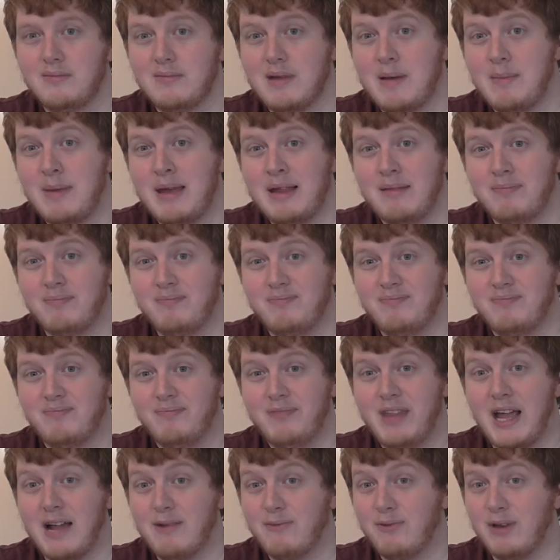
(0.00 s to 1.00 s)
I mean,
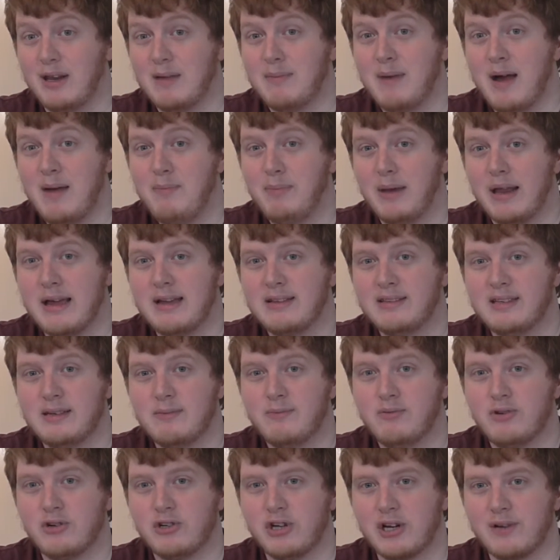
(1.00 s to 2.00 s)
thankfully my players
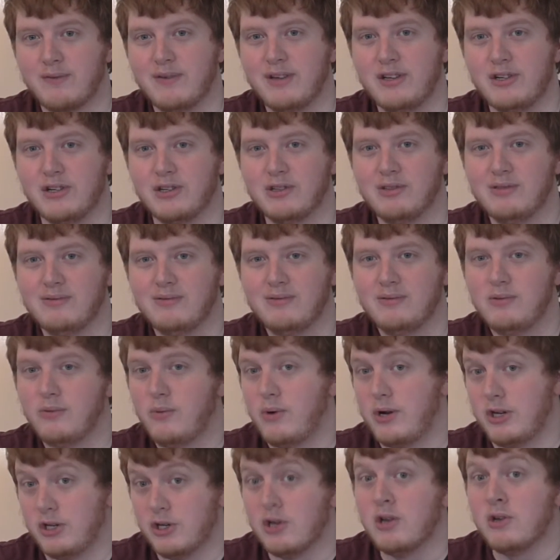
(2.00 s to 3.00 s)
in Project Vigil,
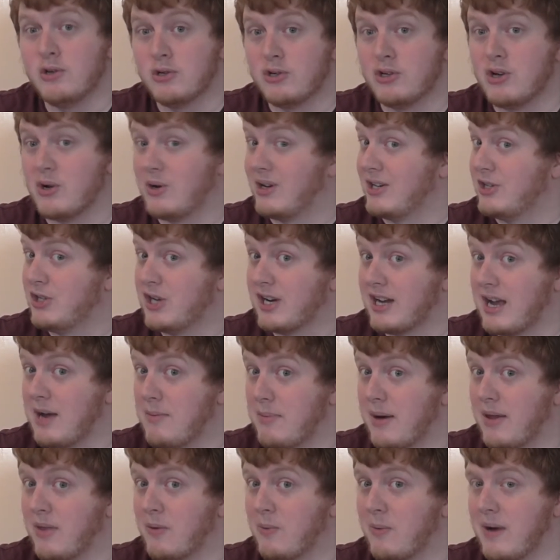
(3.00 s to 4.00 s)
which you should totally check
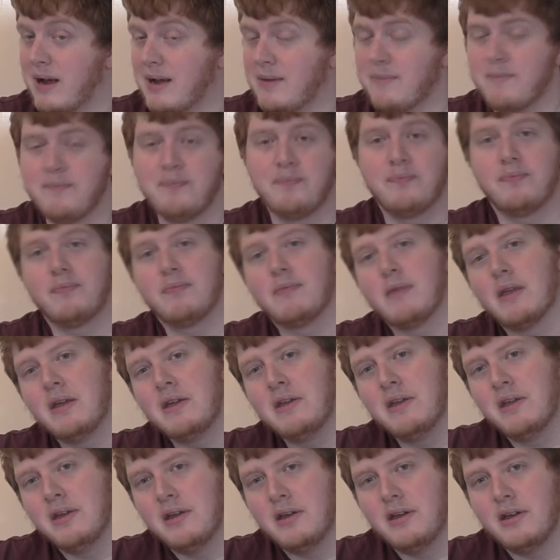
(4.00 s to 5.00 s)
out by the way,
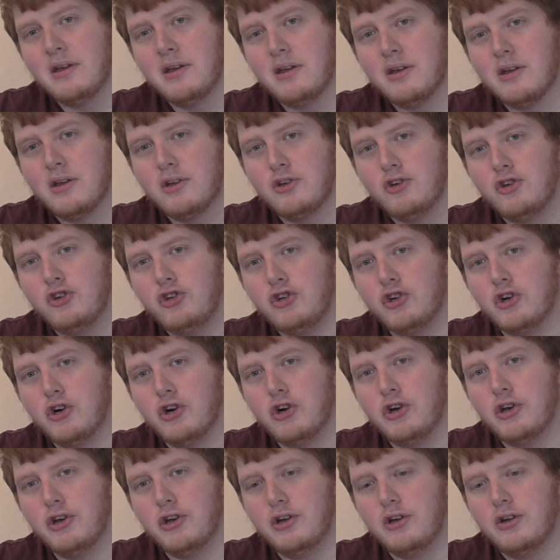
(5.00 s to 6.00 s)

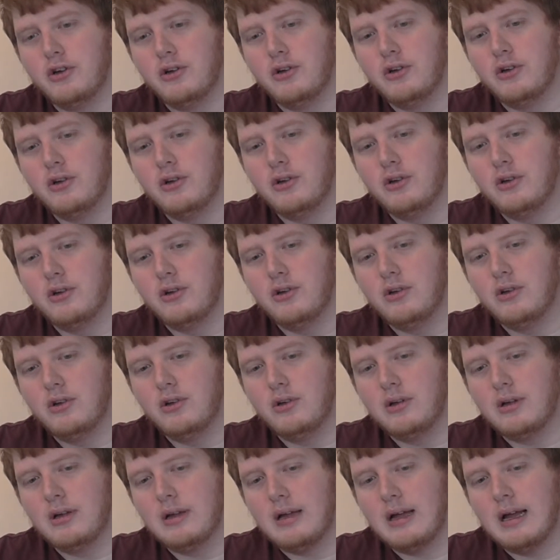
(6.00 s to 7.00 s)
should
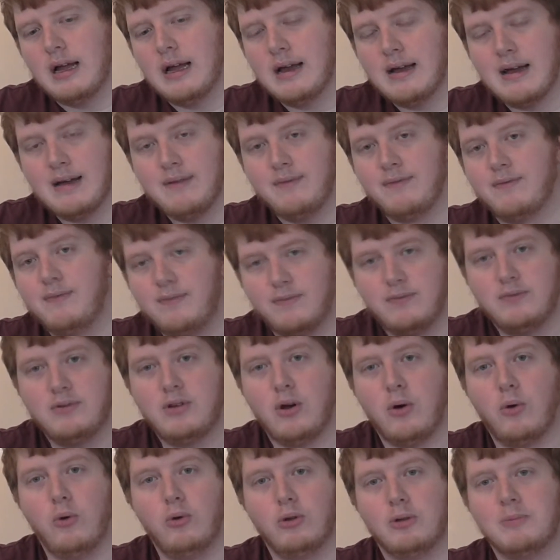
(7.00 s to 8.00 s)
have
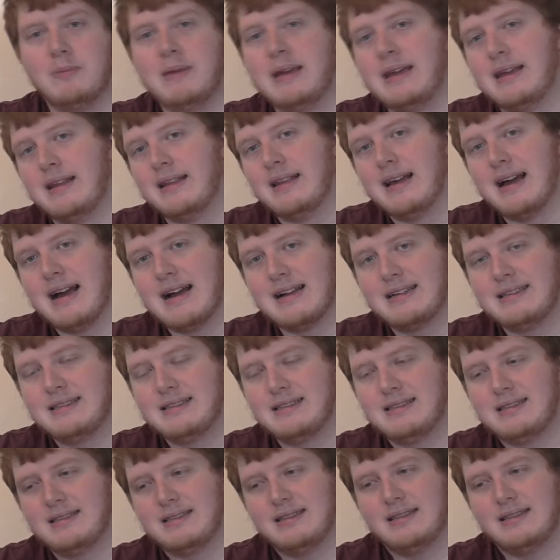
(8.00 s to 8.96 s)
told me that